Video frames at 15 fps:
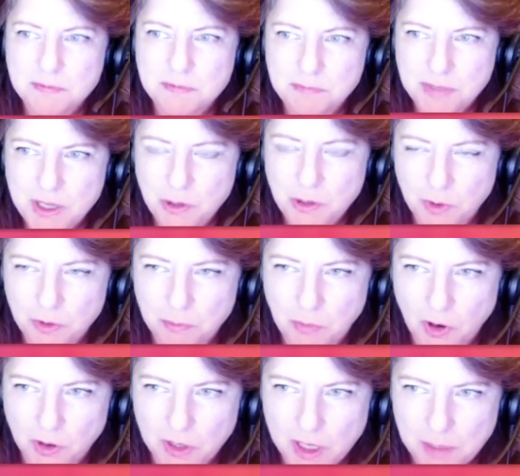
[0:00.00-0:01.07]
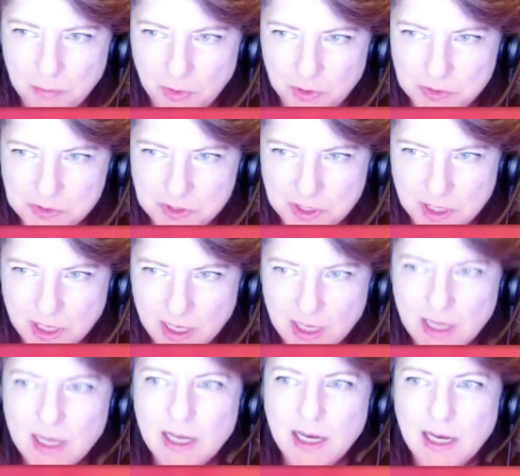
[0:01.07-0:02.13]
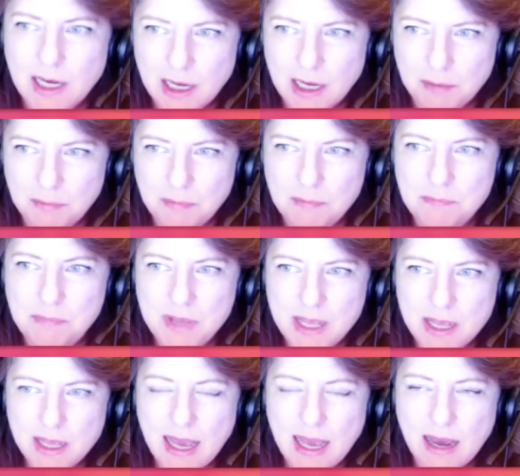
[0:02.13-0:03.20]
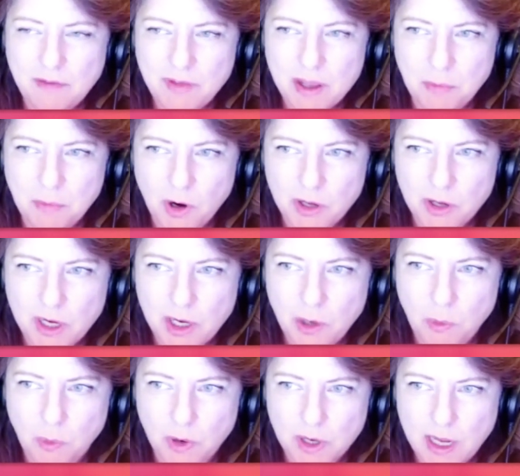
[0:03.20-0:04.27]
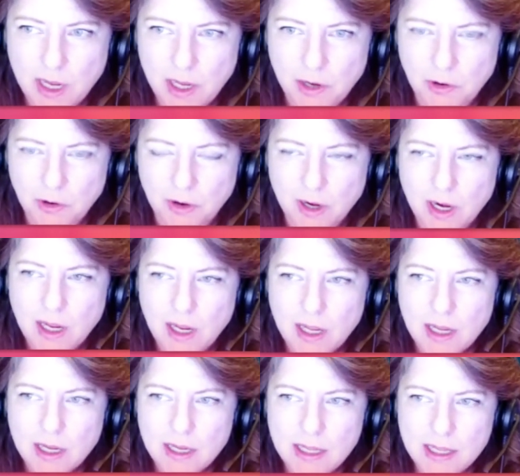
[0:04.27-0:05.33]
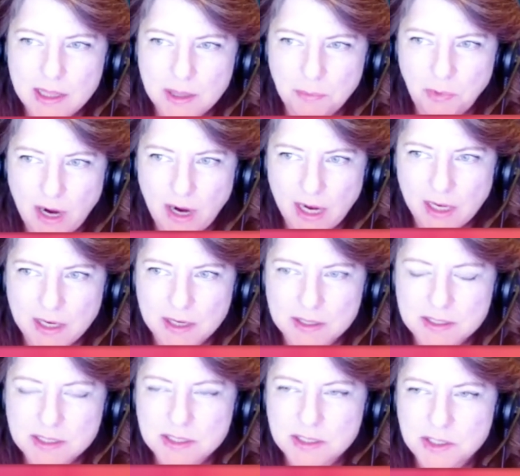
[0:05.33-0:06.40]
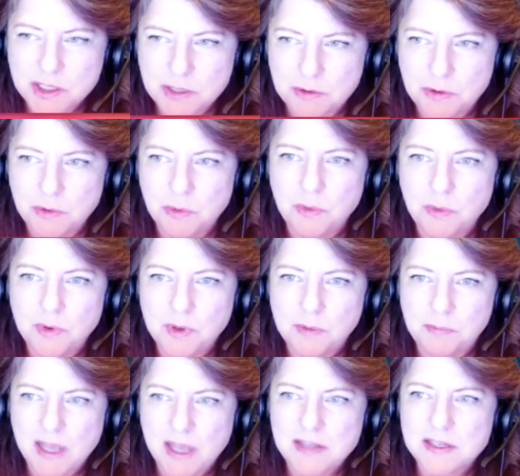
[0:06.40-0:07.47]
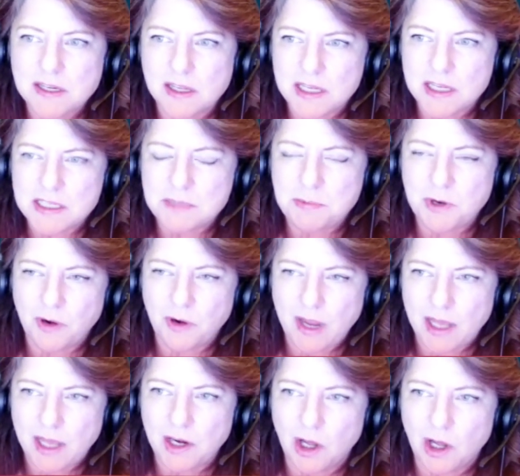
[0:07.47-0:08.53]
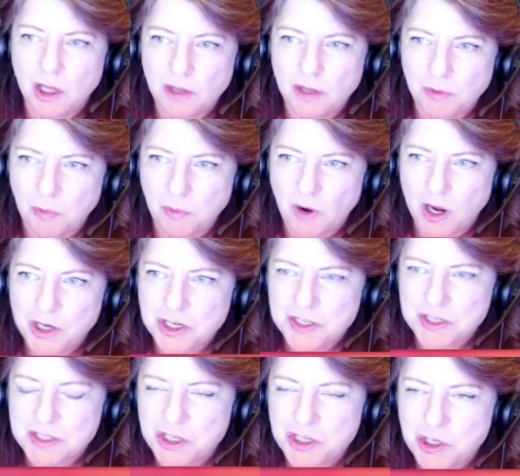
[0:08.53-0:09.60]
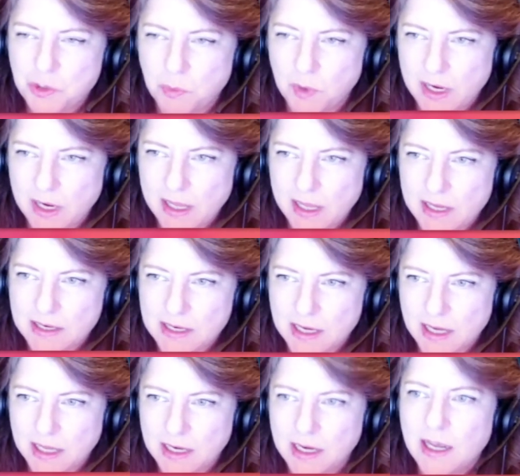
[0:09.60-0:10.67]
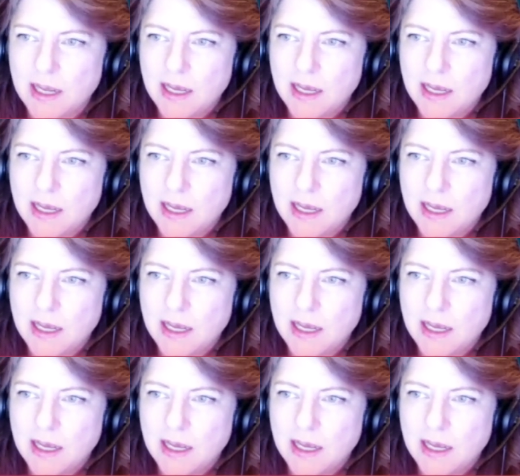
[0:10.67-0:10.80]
be your own marketing person. Having a marketing coordinator in the practice to basically spearhead all of the projects that you want to get done,